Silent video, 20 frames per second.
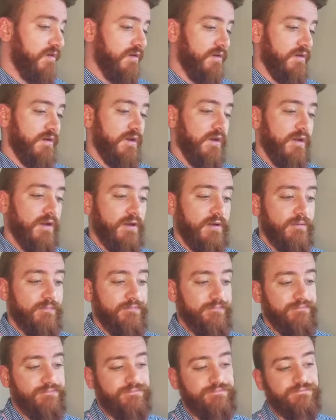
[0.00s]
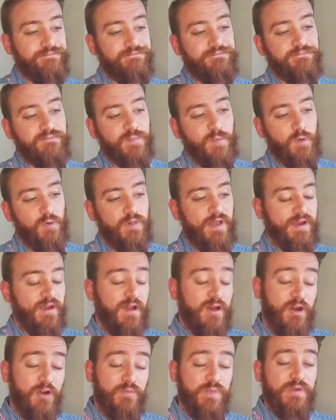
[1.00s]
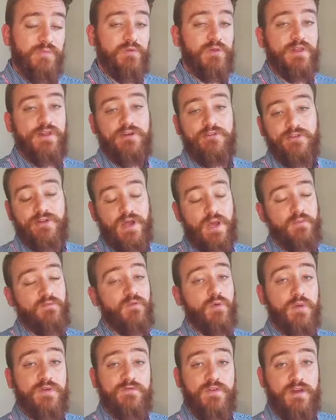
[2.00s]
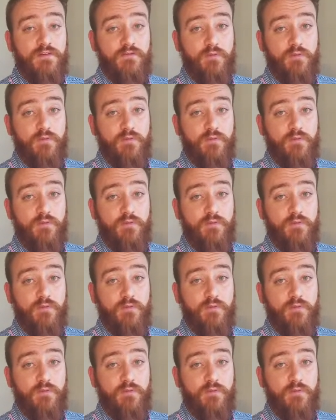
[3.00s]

or like 100 people enter, the top 45